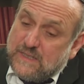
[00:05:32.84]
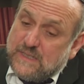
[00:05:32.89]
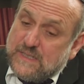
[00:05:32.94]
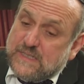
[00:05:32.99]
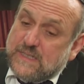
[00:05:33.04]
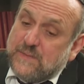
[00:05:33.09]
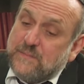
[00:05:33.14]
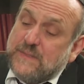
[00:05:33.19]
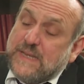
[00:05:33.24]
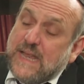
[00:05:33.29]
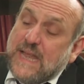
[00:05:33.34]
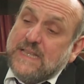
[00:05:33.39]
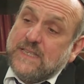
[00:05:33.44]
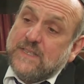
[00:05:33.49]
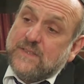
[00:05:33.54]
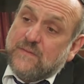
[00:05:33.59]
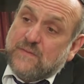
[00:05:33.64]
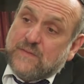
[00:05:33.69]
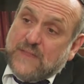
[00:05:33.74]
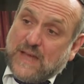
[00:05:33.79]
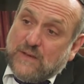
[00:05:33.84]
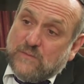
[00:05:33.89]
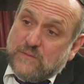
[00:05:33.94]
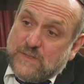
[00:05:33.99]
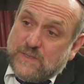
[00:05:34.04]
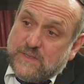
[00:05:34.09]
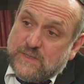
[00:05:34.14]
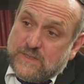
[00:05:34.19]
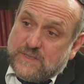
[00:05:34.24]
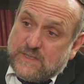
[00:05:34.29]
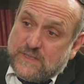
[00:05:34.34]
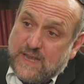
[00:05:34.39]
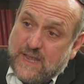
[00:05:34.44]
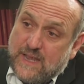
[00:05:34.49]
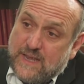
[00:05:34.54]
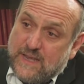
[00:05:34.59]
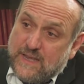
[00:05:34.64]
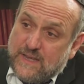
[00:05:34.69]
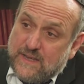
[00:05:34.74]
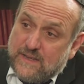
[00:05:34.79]
some tens of thousands
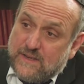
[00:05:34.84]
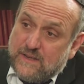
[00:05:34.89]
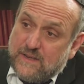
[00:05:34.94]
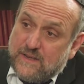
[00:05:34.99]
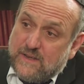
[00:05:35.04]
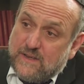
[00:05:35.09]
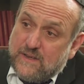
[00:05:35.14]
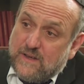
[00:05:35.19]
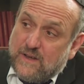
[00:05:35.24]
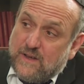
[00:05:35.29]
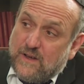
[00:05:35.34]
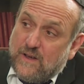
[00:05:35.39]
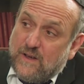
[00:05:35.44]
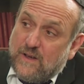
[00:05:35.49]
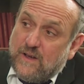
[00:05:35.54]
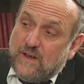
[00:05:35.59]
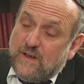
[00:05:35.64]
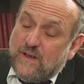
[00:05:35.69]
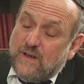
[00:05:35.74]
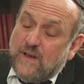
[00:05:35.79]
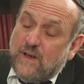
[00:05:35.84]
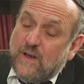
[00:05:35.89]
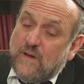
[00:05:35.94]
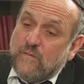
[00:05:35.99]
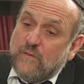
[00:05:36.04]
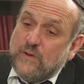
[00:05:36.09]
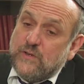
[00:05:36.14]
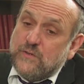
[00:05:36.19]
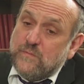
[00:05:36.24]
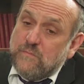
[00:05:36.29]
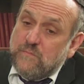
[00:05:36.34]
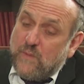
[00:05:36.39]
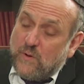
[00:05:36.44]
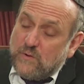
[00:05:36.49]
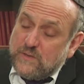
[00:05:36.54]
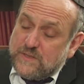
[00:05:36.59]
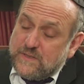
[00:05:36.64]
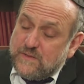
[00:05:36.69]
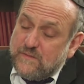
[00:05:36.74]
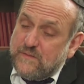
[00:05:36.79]
stay, of which
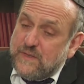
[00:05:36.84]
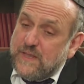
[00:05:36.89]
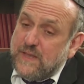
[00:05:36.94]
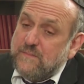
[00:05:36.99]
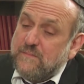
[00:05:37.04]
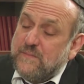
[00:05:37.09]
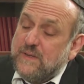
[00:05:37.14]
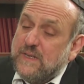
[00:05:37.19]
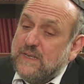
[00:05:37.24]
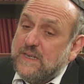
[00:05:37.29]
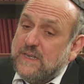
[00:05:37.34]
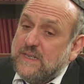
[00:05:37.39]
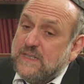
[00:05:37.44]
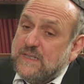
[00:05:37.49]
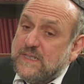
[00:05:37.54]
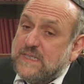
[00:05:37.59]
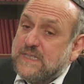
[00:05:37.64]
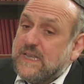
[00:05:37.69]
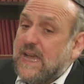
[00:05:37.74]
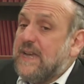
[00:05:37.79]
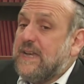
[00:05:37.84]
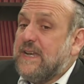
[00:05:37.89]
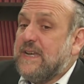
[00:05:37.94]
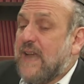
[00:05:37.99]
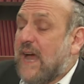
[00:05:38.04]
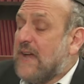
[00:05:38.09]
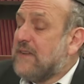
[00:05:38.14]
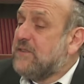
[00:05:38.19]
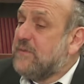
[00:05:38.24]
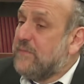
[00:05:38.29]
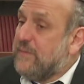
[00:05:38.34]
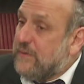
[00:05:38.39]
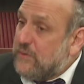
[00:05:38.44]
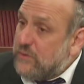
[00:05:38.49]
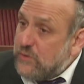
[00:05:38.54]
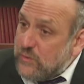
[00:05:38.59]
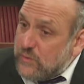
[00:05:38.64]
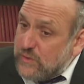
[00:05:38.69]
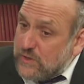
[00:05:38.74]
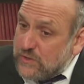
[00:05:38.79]
most of them decided not to be
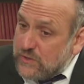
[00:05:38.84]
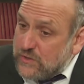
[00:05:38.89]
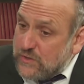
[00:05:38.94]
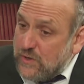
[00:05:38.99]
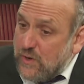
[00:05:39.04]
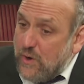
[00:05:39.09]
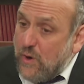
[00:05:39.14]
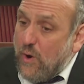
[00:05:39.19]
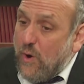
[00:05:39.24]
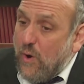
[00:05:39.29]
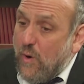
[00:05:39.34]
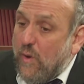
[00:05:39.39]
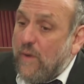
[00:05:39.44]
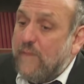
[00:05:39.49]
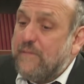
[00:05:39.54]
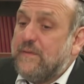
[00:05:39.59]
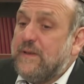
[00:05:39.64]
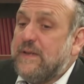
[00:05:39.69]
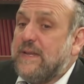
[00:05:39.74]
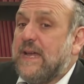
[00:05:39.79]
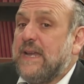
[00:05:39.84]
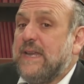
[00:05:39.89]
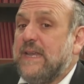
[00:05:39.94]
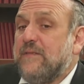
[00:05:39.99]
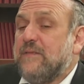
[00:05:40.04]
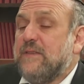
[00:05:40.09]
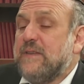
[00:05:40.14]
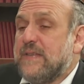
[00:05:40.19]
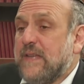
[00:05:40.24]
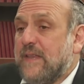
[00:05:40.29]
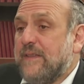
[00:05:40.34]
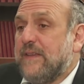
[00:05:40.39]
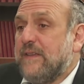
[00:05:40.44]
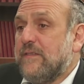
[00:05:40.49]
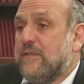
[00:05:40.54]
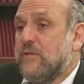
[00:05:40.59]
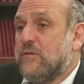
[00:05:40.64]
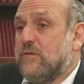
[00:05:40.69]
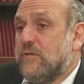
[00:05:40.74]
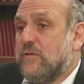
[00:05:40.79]
Jewish, often not even telling
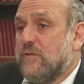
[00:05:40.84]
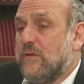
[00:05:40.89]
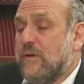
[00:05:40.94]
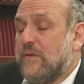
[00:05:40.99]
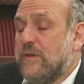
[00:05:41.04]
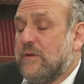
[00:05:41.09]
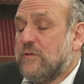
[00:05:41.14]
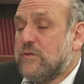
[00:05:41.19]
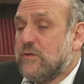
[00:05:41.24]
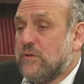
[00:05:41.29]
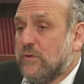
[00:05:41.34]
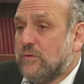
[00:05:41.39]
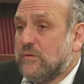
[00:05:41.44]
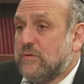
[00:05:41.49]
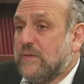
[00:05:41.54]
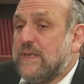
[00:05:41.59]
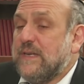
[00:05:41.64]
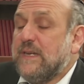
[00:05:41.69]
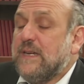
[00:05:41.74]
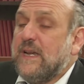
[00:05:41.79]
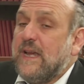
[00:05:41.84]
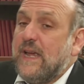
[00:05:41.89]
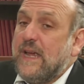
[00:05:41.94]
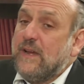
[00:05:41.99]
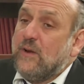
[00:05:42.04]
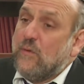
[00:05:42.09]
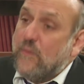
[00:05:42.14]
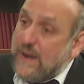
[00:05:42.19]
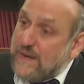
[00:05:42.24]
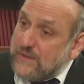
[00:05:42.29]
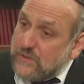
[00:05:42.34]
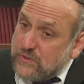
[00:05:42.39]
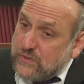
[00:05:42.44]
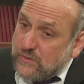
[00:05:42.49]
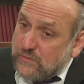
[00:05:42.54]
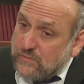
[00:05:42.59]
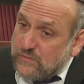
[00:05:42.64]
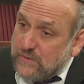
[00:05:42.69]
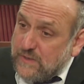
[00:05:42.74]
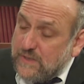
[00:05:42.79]
their children and
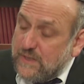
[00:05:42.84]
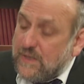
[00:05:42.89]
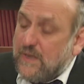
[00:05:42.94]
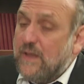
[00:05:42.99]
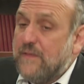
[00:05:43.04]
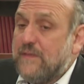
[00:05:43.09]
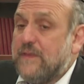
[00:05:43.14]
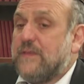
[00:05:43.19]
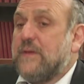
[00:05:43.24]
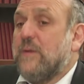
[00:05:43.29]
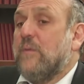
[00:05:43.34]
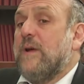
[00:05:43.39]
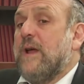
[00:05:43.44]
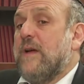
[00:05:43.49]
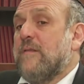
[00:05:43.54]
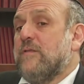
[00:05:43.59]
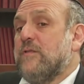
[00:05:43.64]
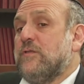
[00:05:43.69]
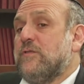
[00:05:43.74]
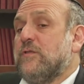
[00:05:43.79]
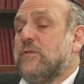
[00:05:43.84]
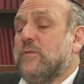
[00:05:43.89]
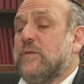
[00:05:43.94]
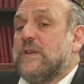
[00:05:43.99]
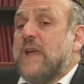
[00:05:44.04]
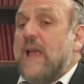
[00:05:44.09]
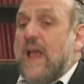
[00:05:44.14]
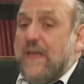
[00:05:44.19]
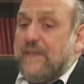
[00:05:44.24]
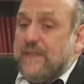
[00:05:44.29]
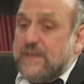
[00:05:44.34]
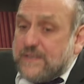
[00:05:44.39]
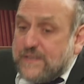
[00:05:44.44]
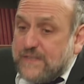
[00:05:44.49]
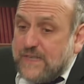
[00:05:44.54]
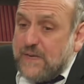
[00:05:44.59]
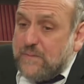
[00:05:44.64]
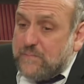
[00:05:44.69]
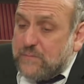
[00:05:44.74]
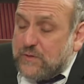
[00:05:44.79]
grandchildren that they were ever Jewish. And this
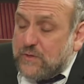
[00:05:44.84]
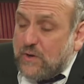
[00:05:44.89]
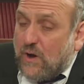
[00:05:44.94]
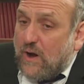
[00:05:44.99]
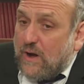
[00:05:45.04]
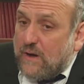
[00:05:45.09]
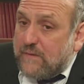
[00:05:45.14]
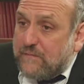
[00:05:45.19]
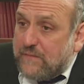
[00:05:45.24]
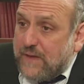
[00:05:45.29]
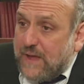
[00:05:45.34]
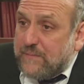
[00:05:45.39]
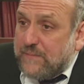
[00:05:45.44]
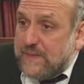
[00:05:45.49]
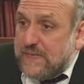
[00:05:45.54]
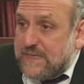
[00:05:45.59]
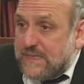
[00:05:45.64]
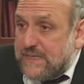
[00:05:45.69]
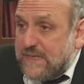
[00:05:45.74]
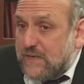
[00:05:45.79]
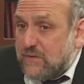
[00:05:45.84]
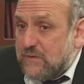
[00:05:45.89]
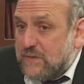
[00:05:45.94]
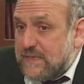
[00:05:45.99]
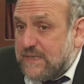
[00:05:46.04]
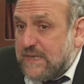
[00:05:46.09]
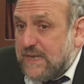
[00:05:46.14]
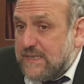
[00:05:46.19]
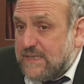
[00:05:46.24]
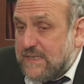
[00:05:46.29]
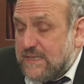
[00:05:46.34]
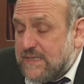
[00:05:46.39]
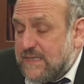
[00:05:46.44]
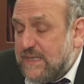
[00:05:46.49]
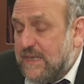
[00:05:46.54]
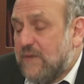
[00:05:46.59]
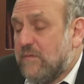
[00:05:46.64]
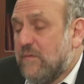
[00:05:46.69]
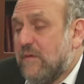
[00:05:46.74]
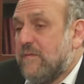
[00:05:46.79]
deep, dark family secret stays a
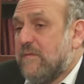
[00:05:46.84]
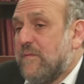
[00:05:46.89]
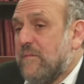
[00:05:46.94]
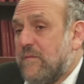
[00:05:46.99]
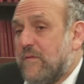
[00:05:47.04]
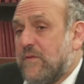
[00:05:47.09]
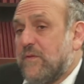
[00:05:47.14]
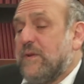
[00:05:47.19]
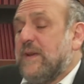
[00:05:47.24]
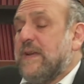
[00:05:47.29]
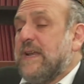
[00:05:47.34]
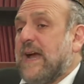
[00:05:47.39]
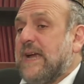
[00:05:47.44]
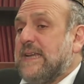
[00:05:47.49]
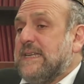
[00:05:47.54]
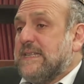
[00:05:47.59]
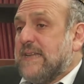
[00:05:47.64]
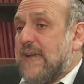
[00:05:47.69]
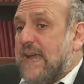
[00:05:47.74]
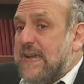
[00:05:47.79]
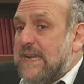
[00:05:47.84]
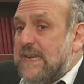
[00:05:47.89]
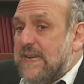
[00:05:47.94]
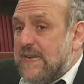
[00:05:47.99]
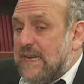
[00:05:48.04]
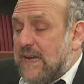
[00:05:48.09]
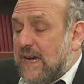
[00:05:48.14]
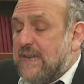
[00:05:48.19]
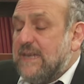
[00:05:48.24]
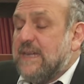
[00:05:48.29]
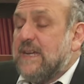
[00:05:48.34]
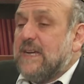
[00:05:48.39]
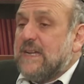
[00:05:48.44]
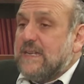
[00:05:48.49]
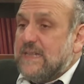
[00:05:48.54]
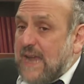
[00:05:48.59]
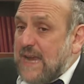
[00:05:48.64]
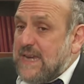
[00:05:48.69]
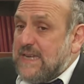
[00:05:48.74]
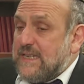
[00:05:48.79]
secret from 39 to 89,
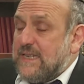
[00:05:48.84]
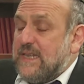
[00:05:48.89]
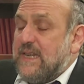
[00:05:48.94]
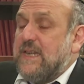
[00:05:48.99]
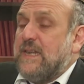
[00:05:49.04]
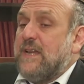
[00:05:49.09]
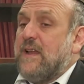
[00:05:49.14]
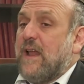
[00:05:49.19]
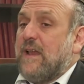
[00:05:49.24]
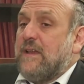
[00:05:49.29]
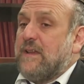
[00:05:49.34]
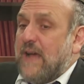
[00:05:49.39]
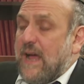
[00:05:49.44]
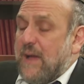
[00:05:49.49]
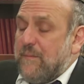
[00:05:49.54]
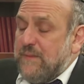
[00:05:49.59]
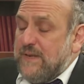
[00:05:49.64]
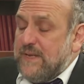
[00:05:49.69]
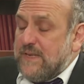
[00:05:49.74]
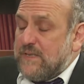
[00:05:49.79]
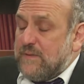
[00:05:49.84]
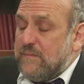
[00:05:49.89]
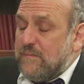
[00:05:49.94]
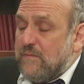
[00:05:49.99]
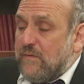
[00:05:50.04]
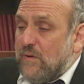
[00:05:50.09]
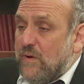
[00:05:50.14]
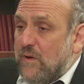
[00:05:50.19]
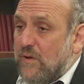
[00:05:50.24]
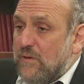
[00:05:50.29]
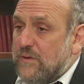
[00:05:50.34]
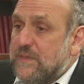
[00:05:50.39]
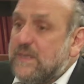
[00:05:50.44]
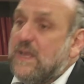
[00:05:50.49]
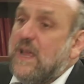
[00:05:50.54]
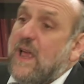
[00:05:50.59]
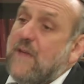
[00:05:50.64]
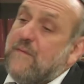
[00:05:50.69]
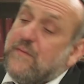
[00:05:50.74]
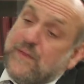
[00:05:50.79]
1989, communism falls.
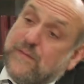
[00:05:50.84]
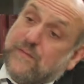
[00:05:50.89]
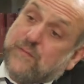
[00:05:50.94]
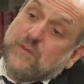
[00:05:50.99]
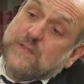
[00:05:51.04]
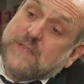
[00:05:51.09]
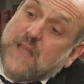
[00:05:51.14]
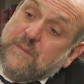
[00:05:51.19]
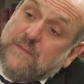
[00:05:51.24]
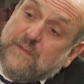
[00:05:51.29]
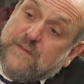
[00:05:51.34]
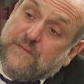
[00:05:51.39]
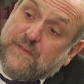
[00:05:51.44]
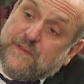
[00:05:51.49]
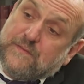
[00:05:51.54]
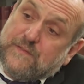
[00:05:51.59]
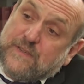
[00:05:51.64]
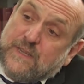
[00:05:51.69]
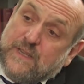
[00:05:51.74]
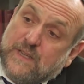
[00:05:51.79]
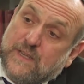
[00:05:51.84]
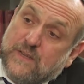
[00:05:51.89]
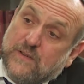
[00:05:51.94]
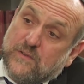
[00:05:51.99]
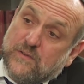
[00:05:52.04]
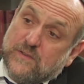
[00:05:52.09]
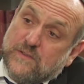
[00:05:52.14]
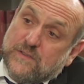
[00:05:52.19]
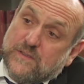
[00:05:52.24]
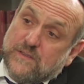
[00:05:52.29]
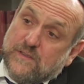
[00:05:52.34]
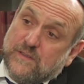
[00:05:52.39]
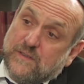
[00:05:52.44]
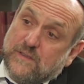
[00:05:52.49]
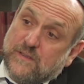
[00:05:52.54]
For the first time in 50 years,